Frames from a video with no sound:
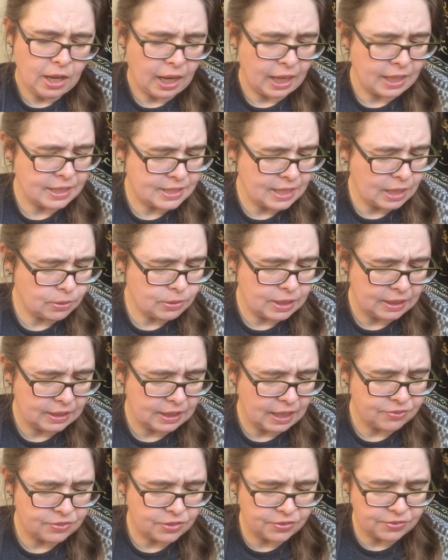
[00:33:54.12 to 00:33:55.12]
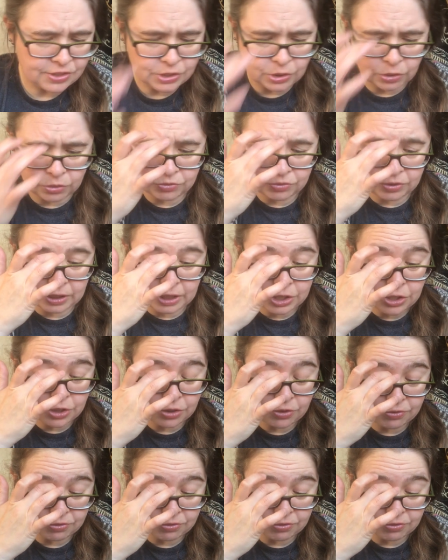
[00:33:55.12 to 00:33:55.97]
"I doubt he left of his own volition,"